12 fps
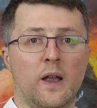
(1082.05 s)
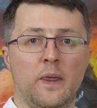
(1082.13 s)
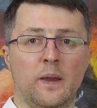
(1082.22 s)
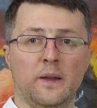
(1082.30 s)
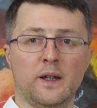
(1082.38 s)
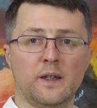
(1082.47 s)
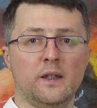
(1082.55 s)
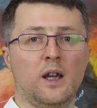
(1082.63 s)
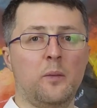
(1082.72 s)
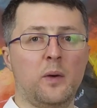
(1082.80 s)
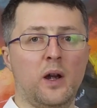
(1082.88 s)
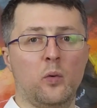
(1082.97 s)
The next
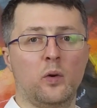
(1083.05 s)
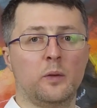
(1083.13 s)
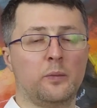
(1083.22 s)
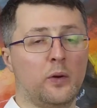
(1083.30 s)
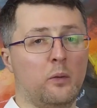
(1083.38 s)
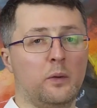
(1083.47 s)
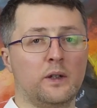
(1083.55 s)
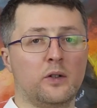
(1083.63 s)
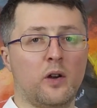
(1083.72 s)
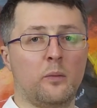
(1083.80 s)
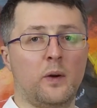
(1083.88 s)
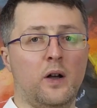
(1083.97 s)
time I will probably talk
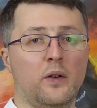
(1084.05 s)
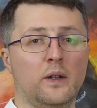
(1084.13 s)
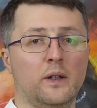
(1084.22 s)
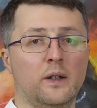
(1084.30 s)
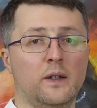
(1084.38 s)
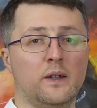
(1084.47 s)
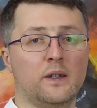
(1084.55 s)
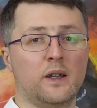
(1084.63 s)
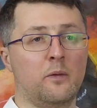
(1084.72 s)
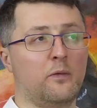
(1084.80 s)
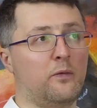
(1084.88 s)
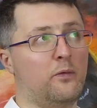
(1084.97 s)
about it is
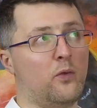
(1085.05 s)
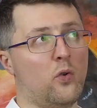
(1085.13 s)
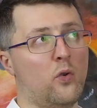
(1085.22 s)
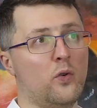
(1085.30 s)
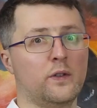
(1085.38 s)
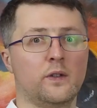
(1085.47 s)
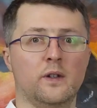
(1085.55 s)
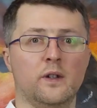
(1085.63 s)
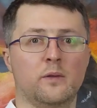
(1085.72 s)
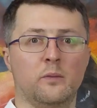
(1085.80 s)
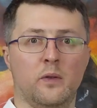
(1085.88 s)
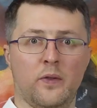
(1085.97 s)
some 4 or
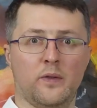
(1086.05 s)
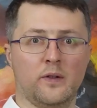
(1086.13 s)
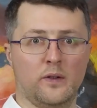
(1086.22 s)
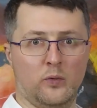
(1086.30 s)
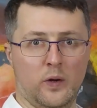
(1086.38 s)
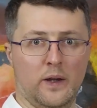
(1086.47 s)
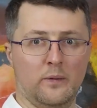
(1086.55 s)
6 months away.